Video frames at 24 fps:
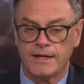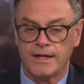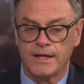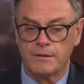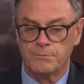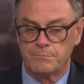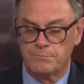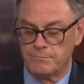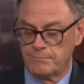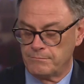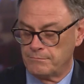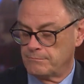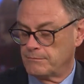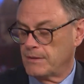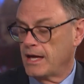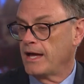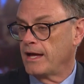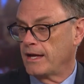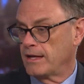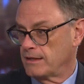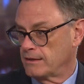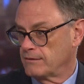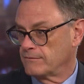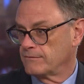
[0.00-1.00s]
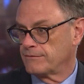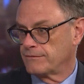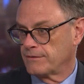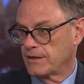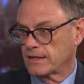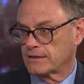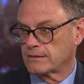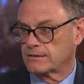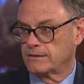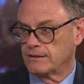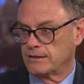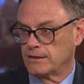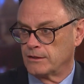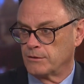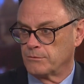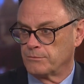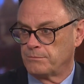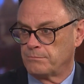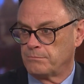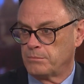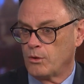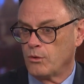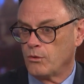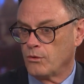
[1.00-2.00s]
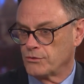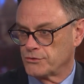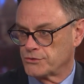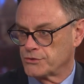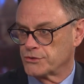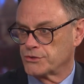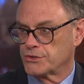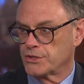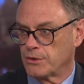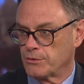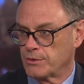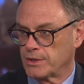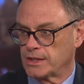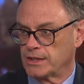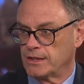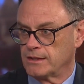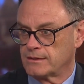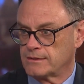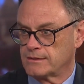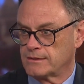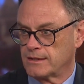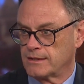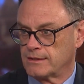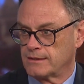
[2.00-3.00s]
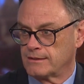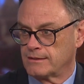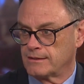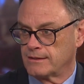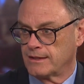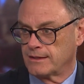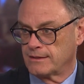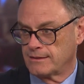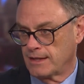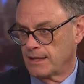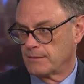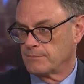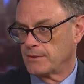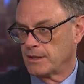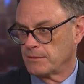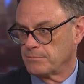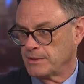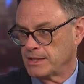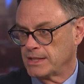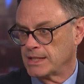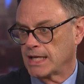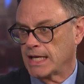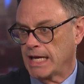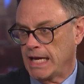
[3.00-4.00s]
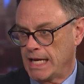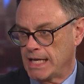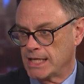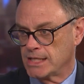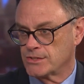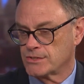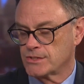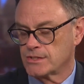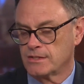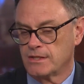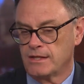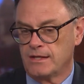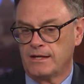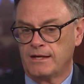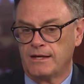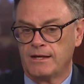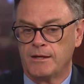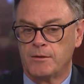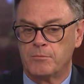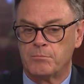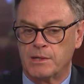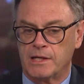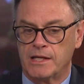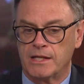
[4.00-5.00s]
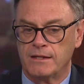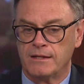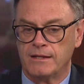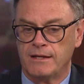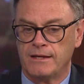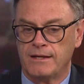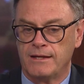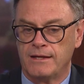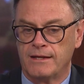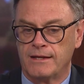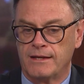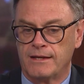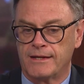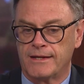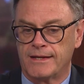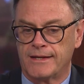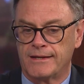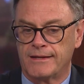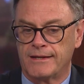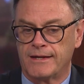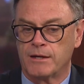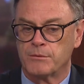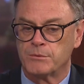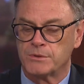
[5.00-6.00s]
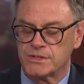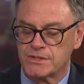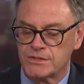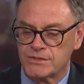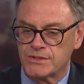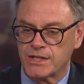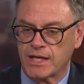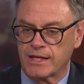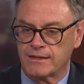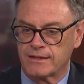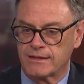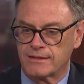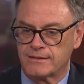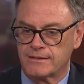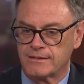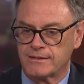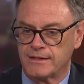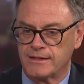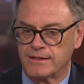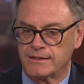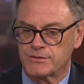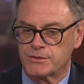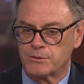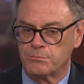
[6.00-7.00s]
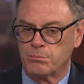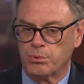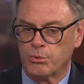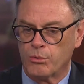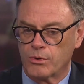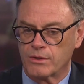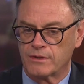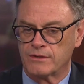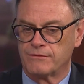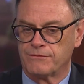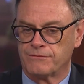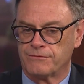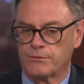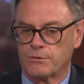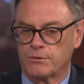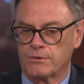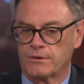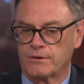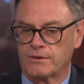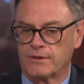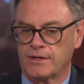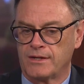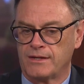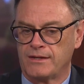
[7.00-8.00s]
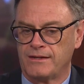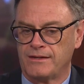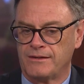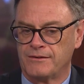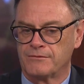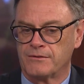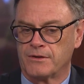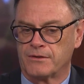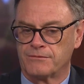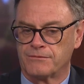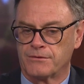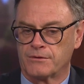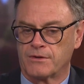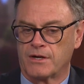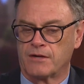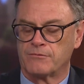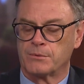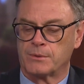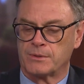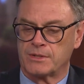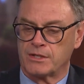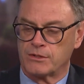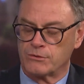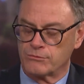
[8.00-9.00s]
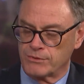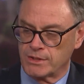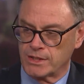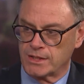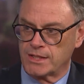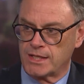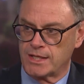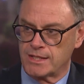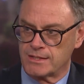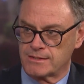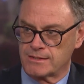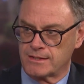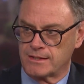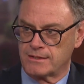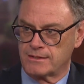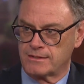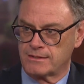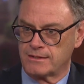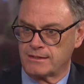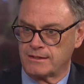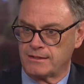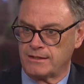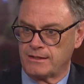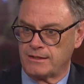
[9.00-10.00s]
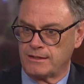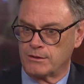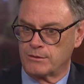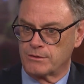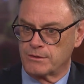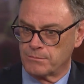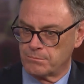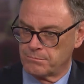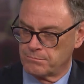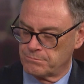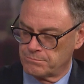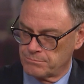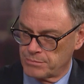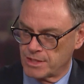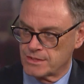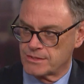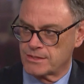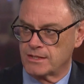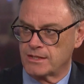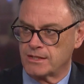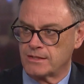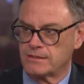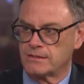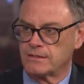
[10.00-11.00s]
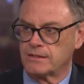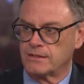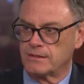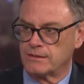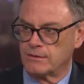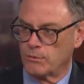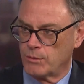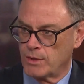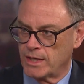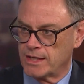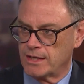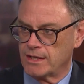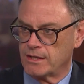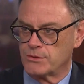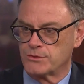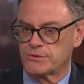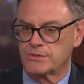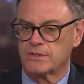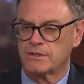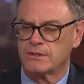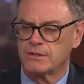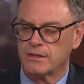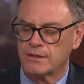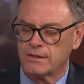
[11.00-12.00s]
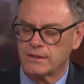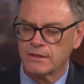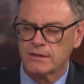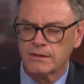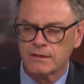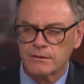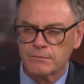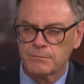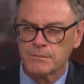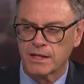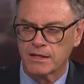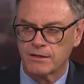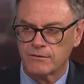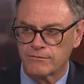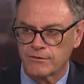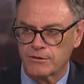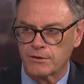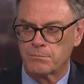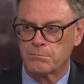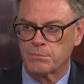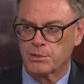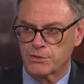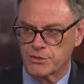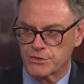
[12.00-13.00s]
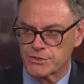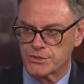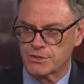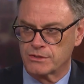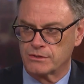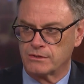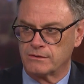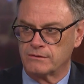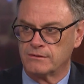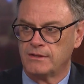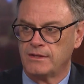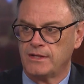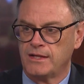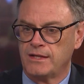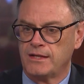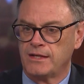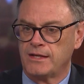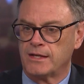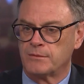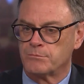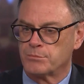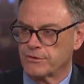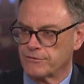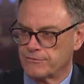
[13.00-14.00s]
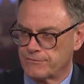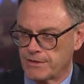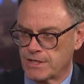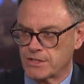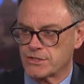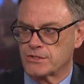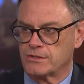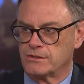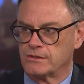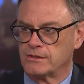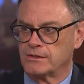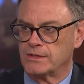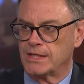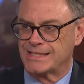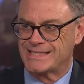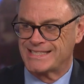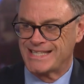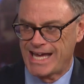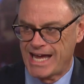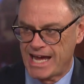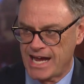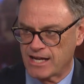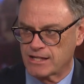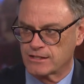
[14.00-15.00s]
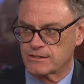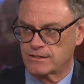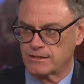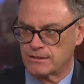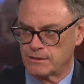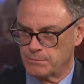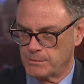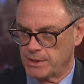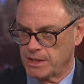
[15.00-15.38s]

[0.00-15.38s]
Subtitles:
It may. In fact, you know, polls are showing that that might be the case. But I would say that it's important for everybody to realize that, you know, the president and the White House, they're making very personal and professional attacks on the